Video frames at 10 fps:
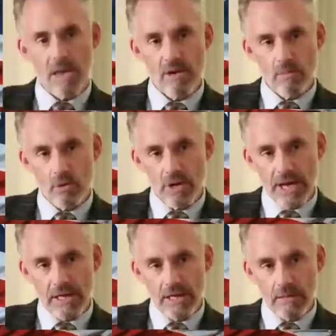Men are more
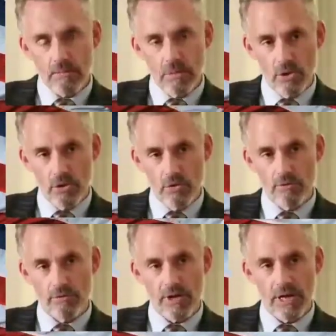likely to
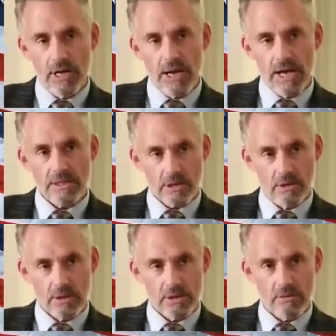move as a
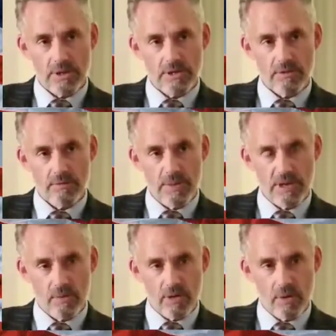consequence of
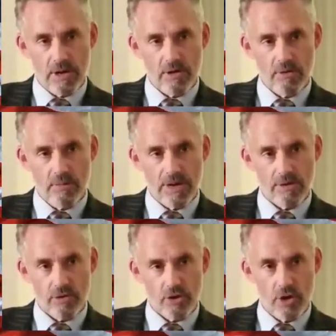being required to by
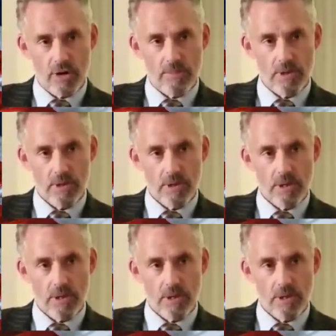their job.